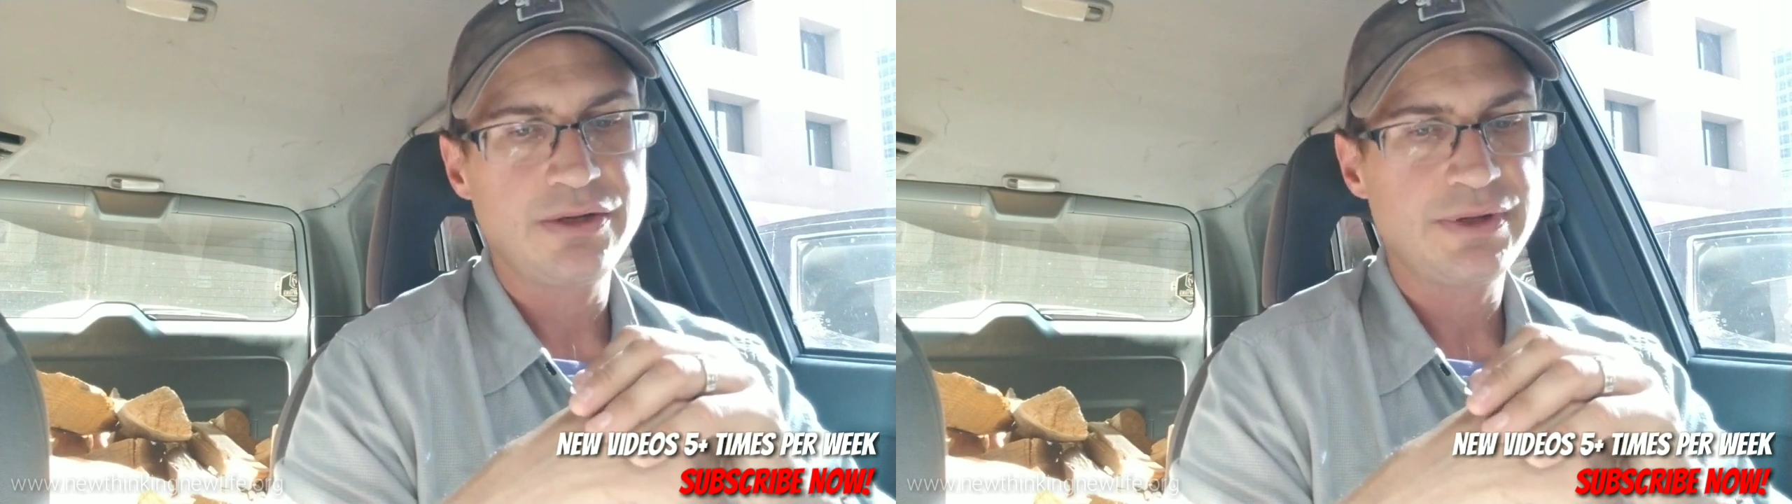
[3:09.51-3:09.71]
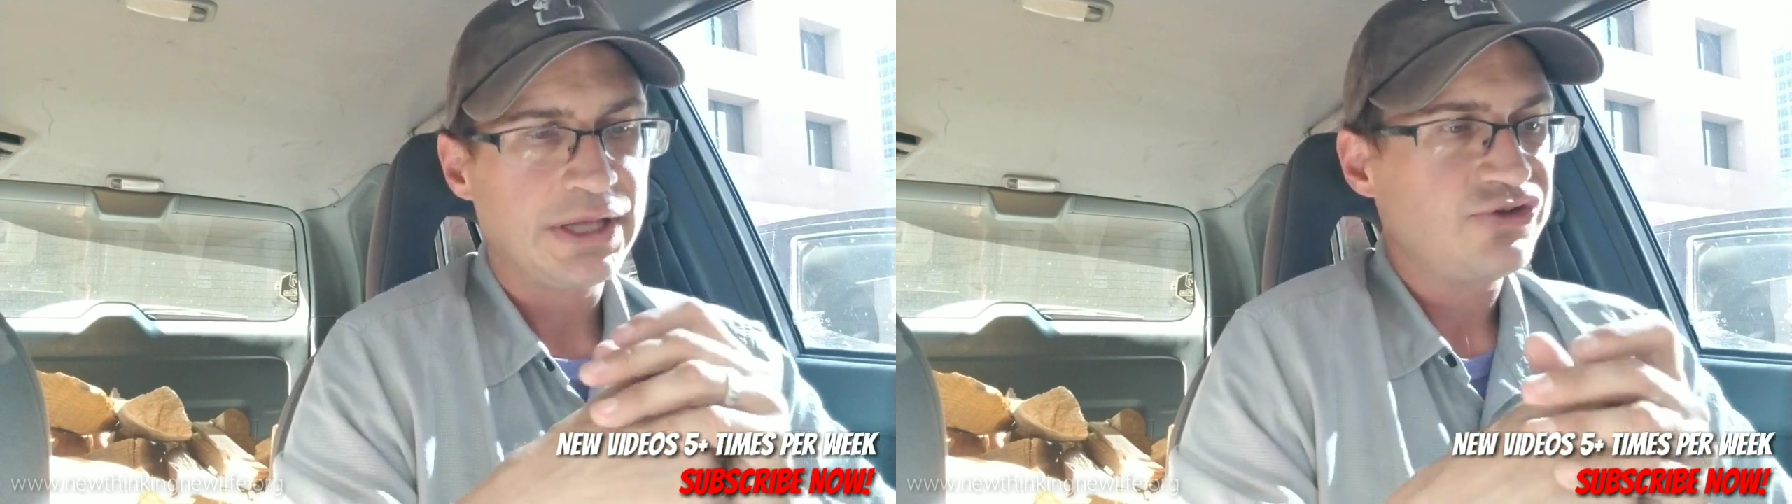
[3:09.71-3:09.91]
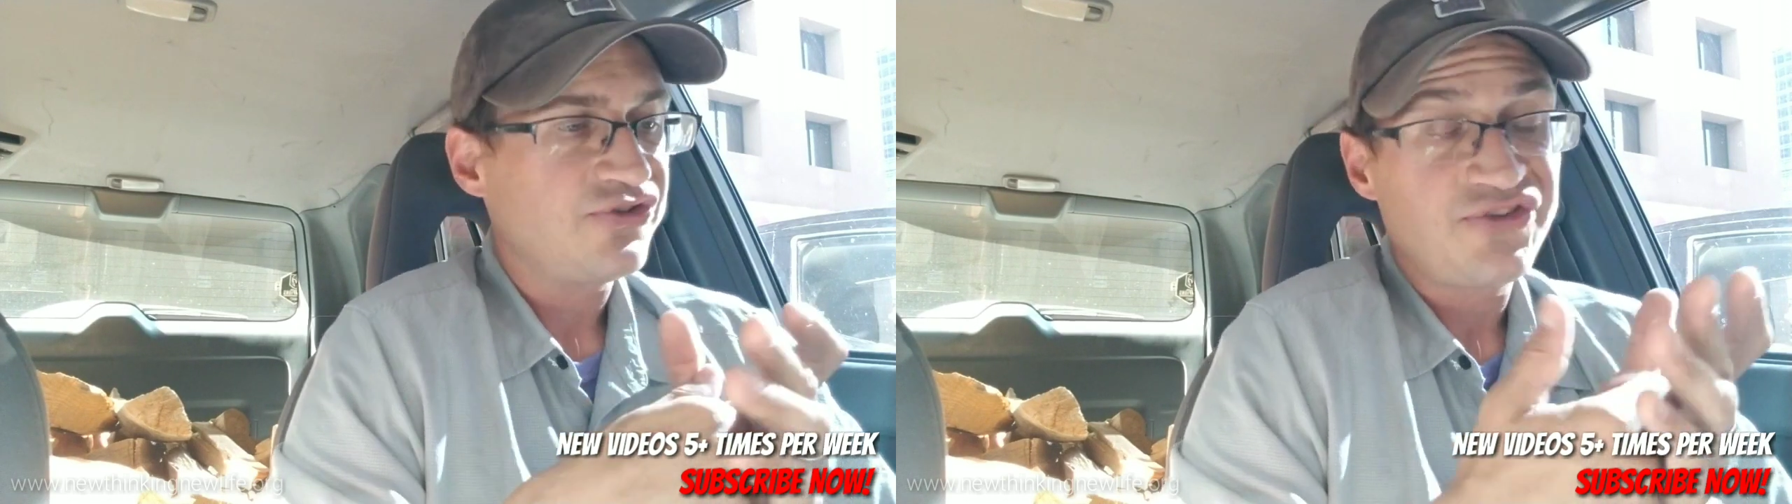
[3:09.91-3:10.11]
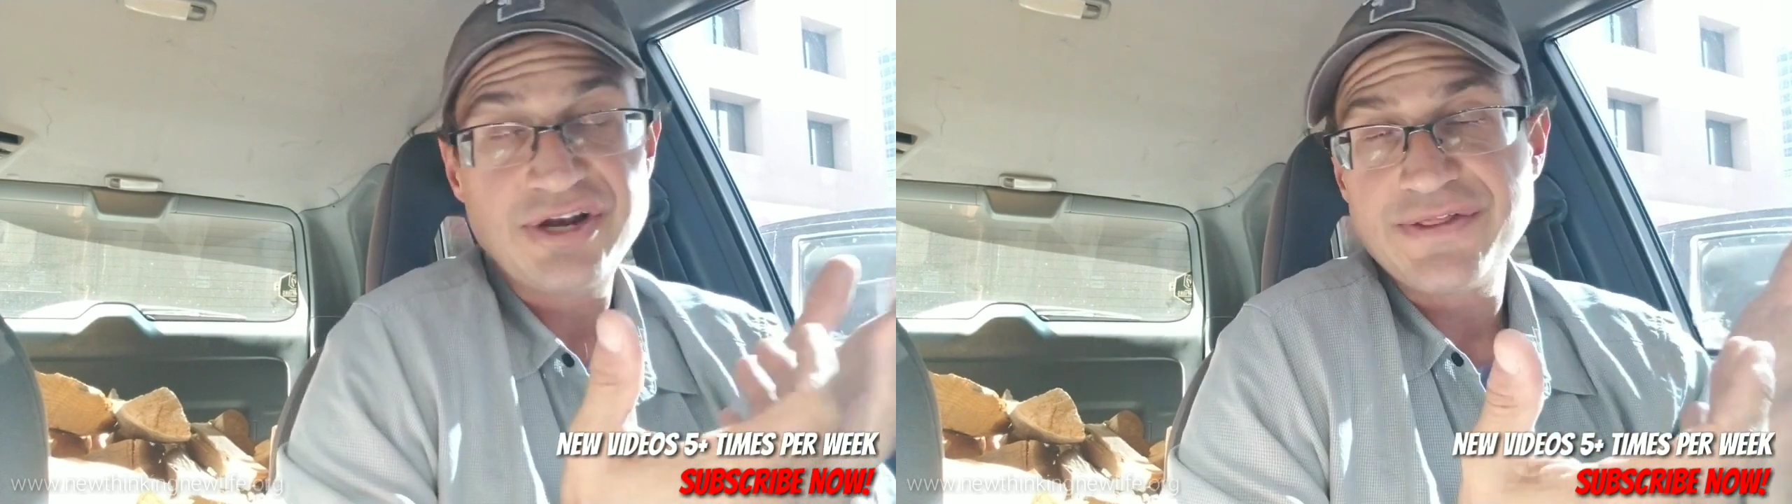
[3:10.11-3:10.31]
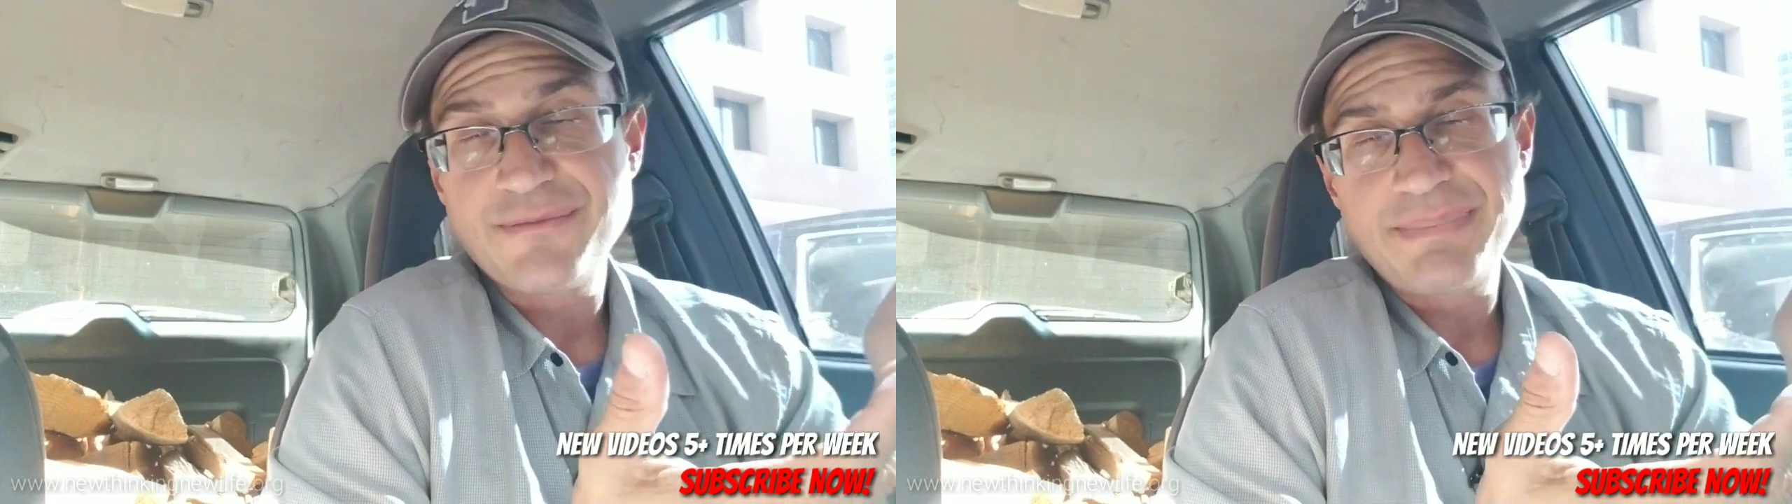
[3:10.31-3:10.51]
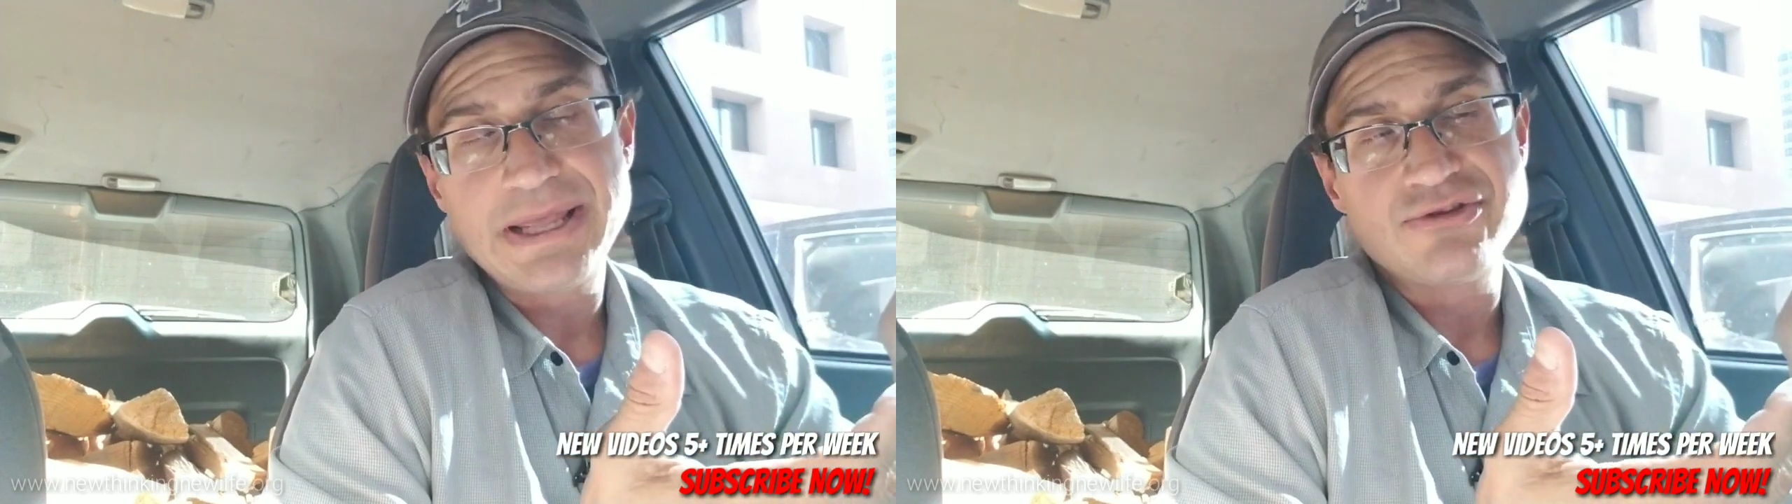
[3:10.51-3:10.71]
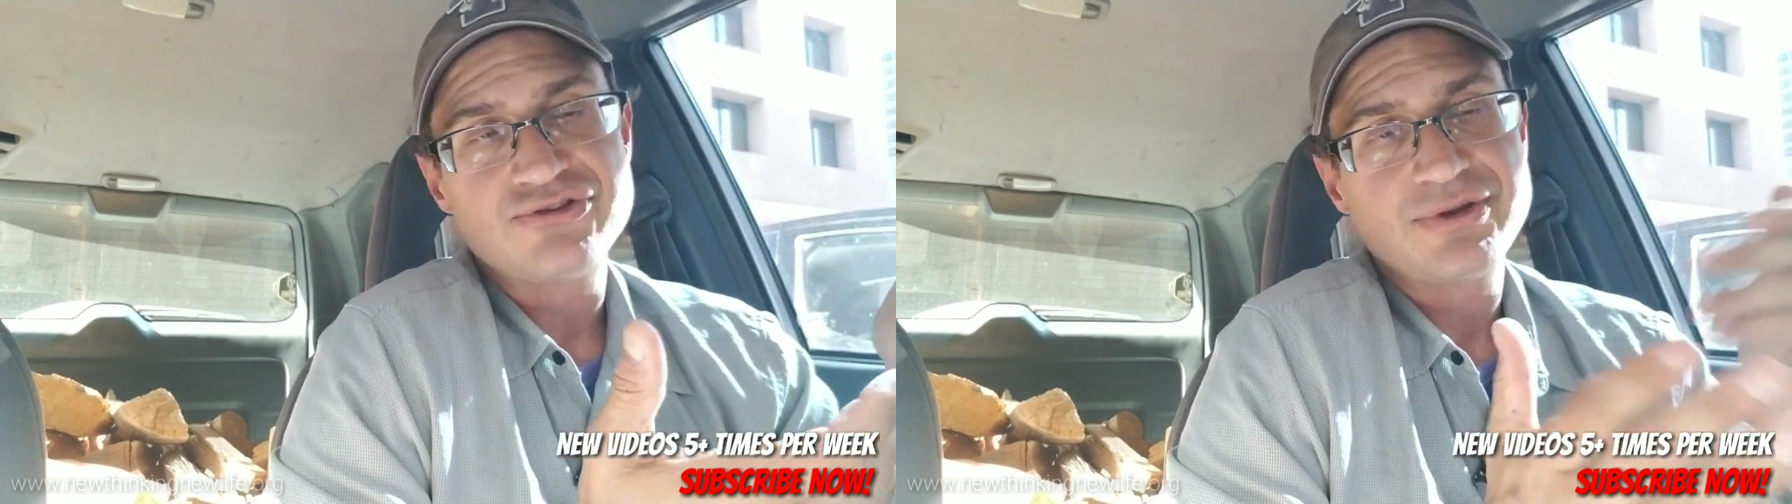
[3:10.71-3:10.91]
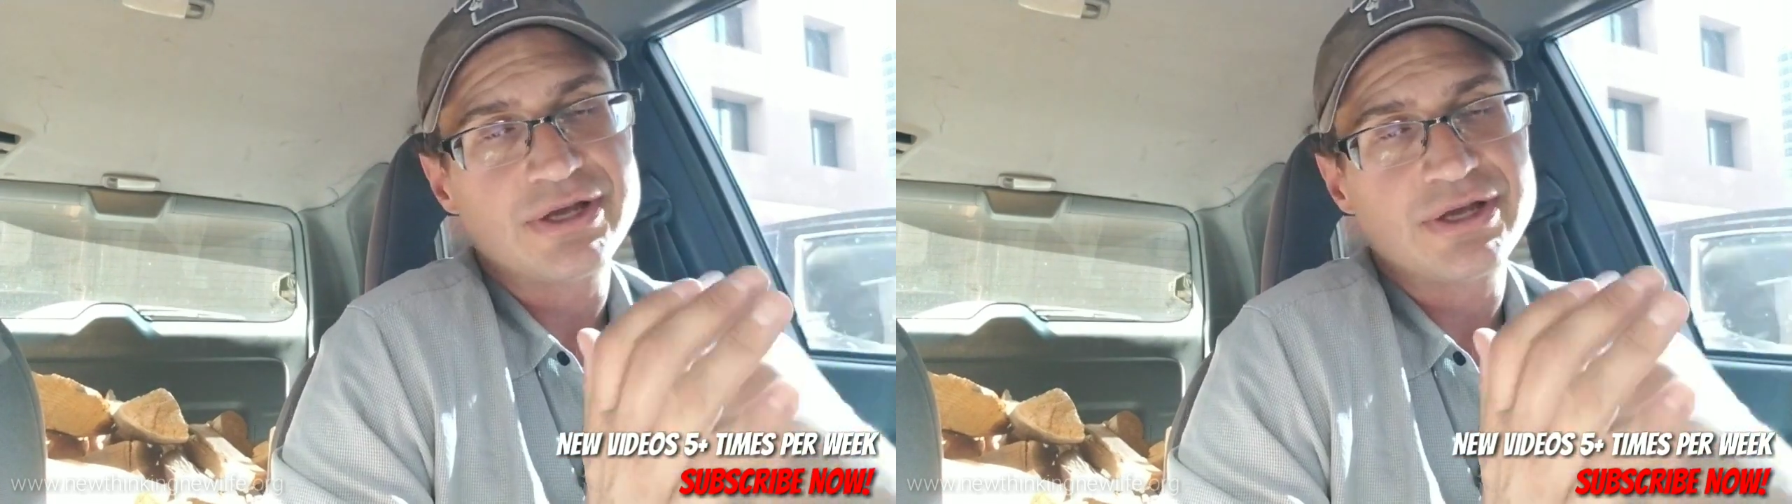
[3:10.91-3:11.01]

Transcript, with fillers: you can't just sit on the bench.